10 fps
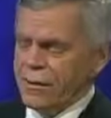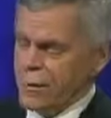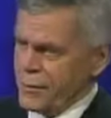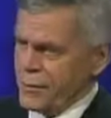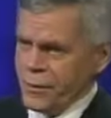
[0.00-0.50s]
it, the
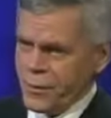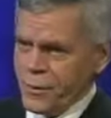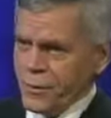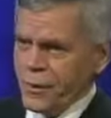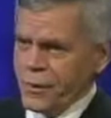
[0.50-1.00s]
people who are
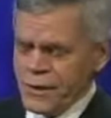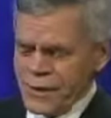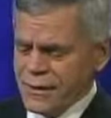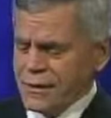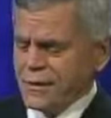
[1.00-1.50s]
promoting
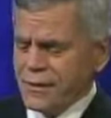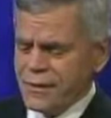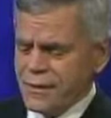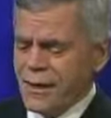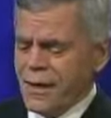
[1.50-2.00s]
it, I think have
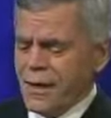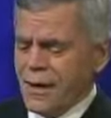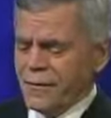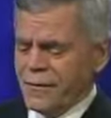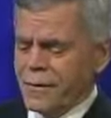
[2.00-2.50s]
done
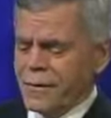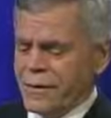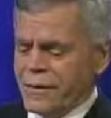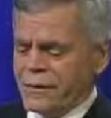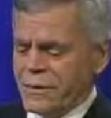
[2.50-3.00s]
a
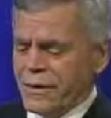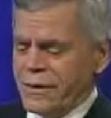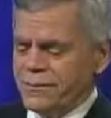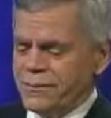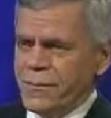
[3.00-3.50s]
very good
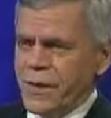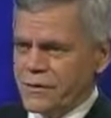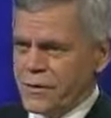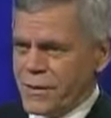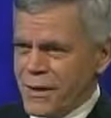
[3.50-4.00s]
job.
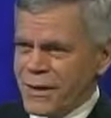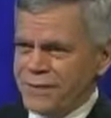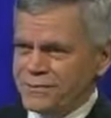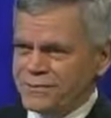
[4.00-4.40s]
Thanks for coming on.